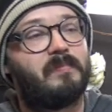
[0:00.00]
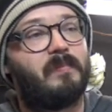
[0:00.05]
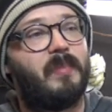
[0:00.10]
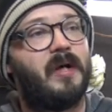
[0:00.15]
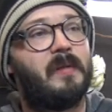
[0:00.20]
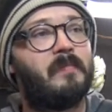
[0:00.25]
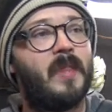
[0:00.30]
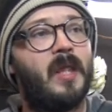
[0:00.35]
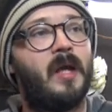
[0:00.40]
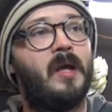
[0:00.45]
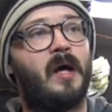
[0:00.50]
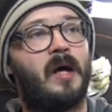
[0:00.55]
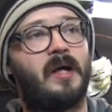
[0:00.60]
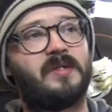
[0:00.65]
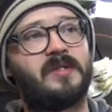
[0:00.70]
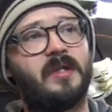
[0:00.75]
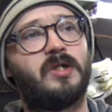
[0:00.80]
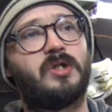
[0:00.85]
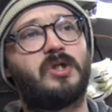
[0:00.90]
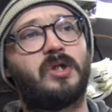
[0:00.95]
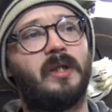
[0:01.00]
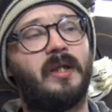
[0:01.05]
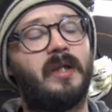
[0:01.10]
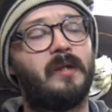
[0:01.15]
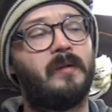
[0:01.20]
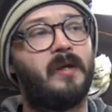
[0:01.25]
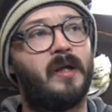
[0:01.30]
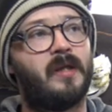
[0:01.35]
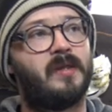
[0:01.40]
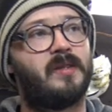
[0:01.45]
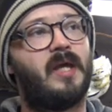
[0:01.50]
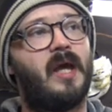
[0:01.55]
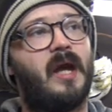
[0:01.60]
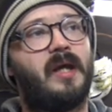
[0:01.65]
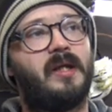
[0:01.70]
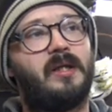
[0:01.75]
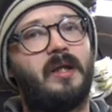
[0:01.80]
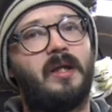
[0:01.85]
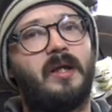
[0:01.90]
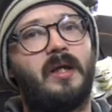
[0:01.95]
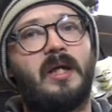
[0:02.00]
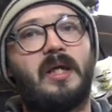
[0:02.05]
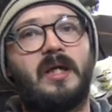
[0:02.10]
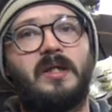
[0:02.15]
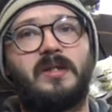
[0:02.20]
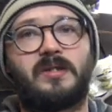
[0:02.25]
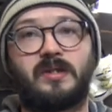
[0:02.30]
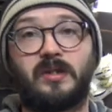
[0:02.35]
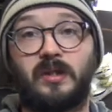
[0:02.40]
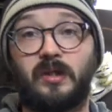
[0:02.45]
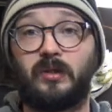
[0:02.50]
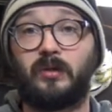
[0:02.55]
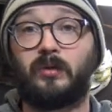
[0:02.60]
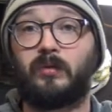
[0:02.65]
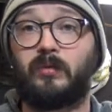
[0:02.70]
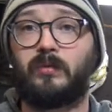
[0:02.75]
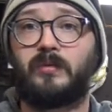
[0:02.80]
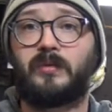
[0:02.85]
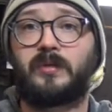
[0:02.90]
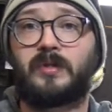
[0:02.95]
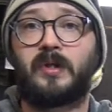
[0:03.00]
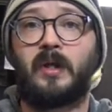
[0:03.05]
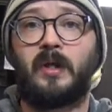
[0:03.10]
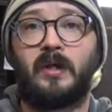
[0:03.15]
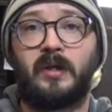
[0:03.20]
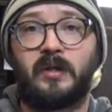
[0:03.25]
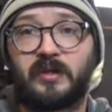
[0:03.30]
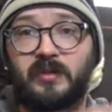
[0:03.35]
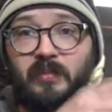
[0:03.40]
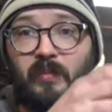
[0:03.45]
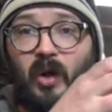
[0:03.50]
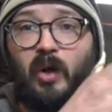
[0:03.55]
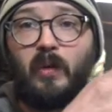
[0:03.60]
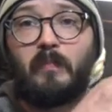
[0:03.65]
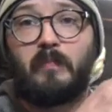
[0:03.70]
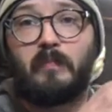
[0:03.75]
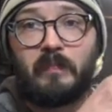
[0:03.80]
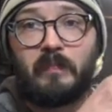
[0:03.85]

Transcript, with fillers: But essentially the idea is to use small